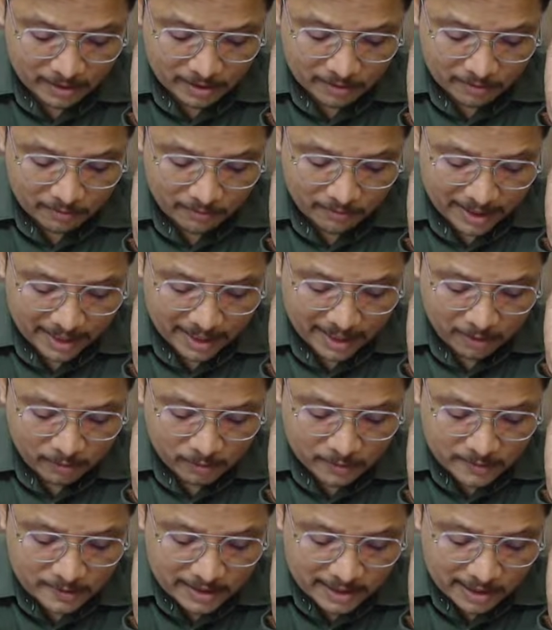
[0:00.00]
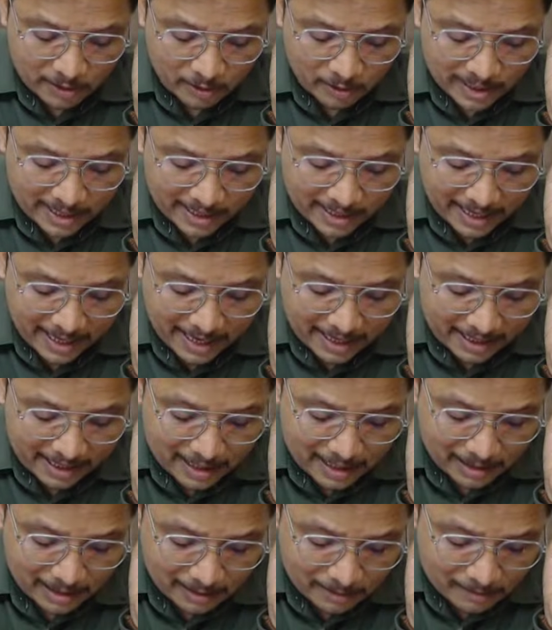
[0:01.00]
we have 0 degree
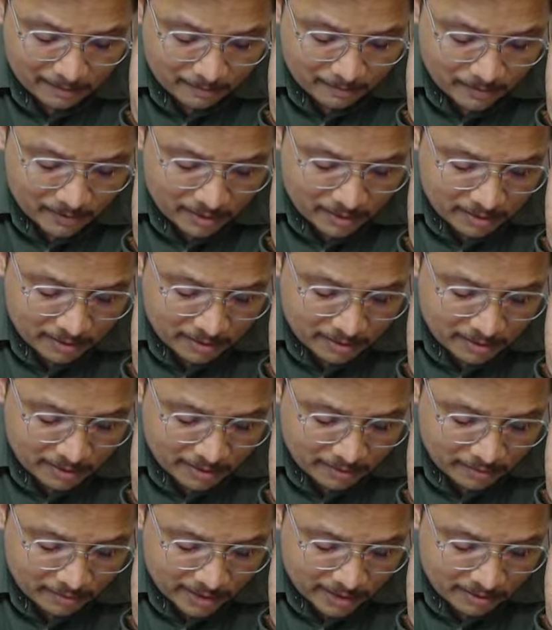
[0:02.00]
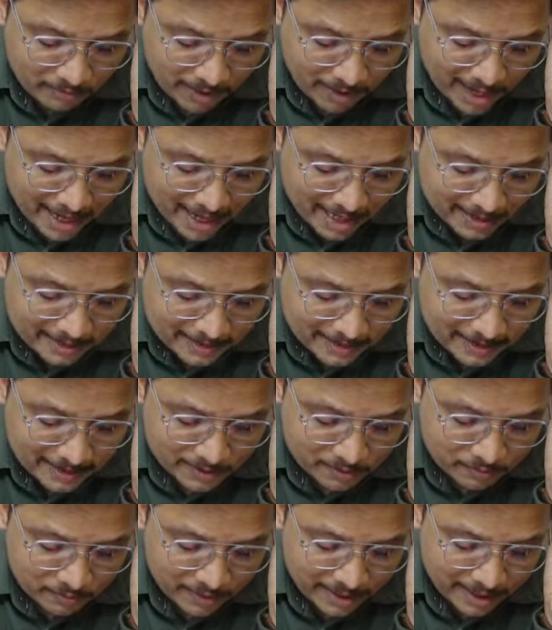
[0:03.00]
angle with y-axis
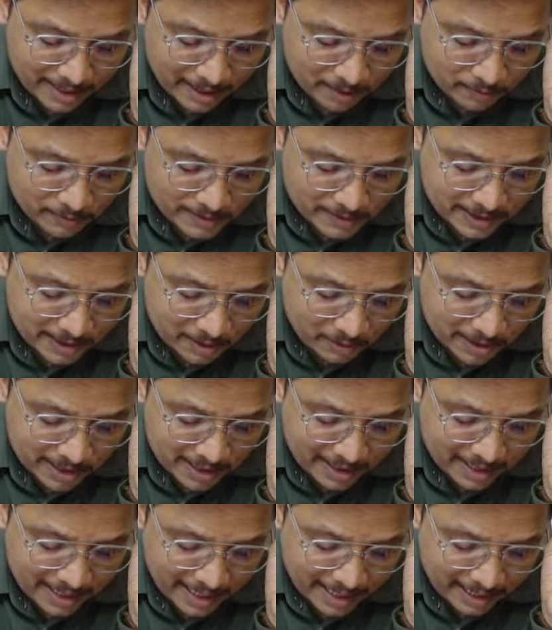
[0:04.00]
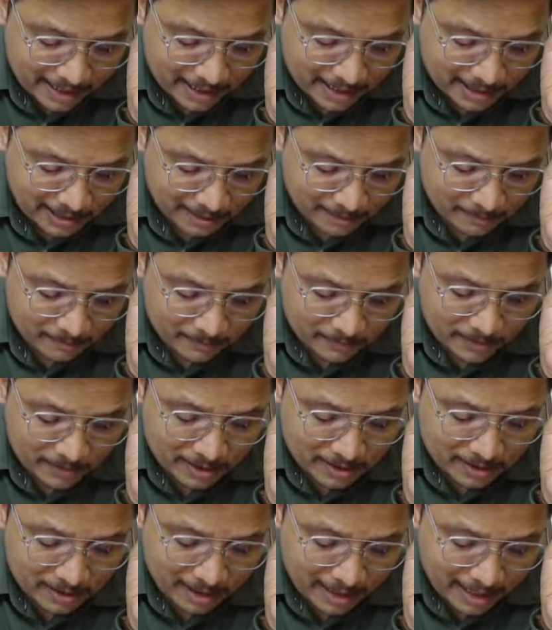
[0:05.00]
we have 0 degree angle
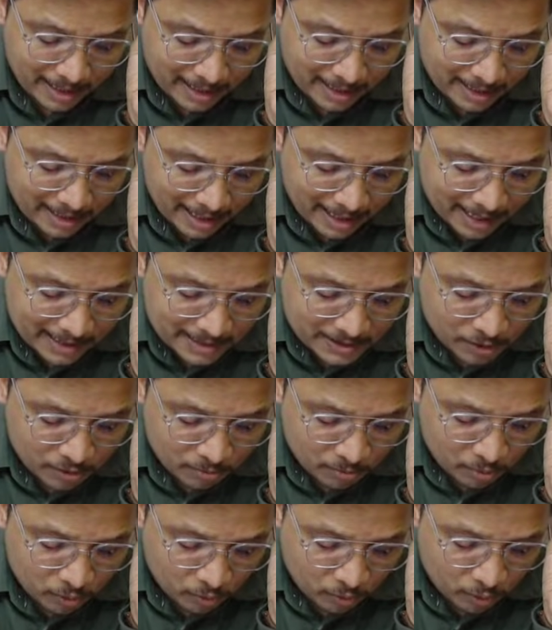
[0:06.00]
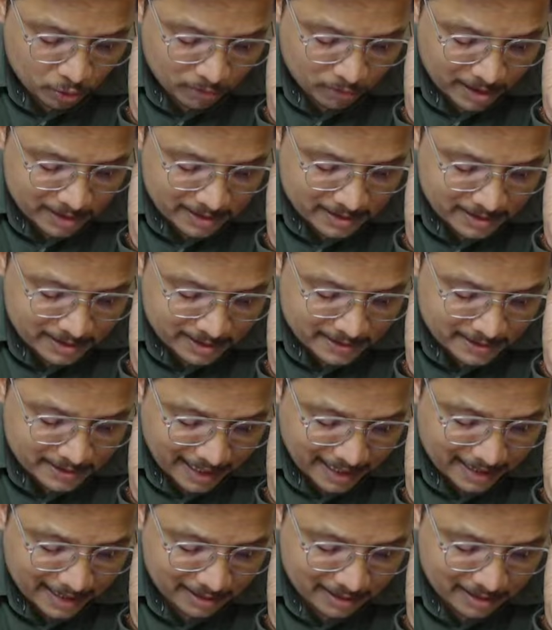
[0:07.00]
and as you move towards this
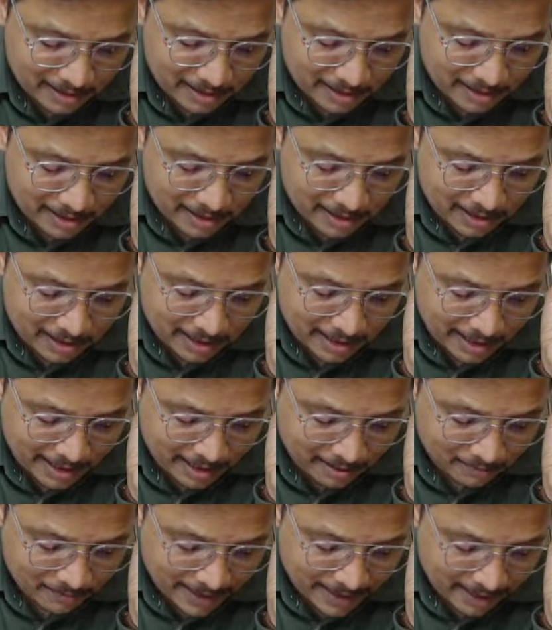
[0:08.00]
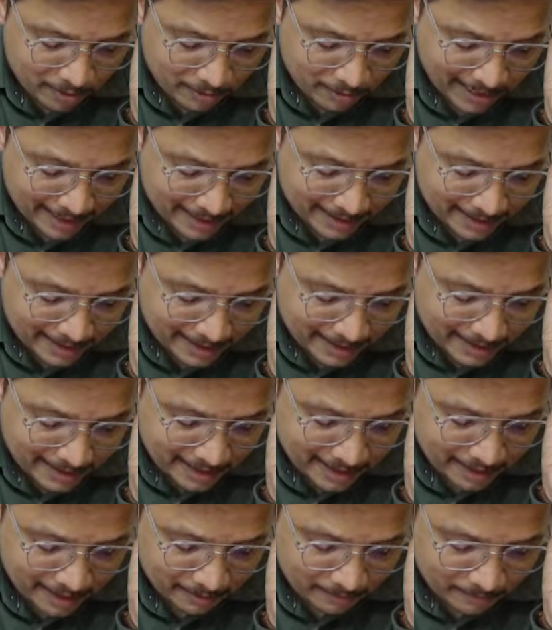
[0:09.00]
side here we have 90
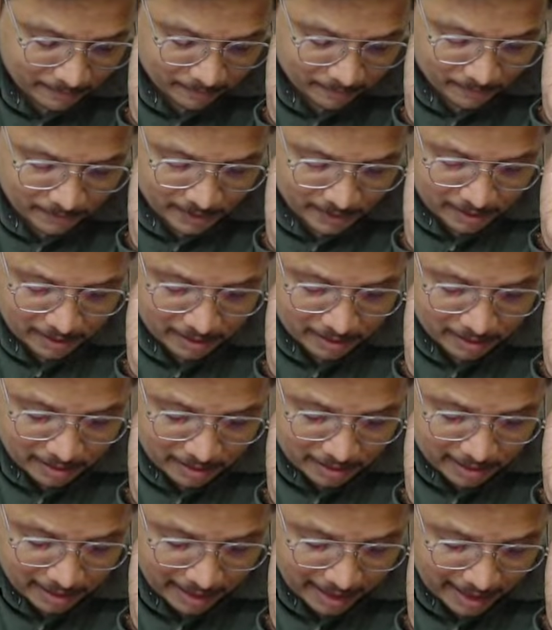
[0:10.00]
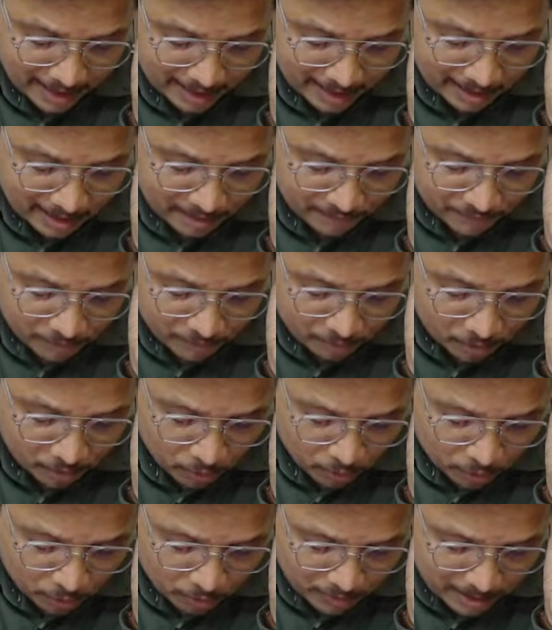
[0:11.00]
degree and if you
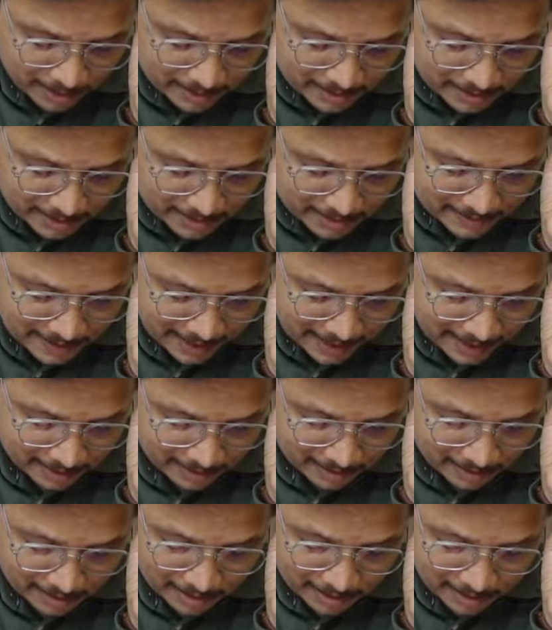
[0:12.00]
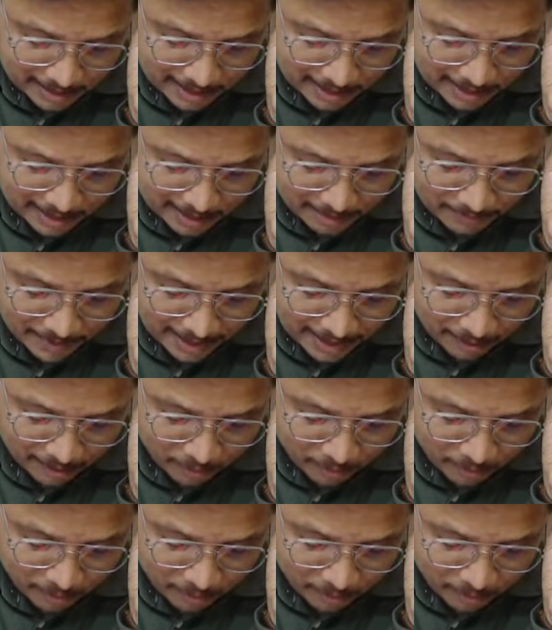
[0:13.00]
move towards this side here we have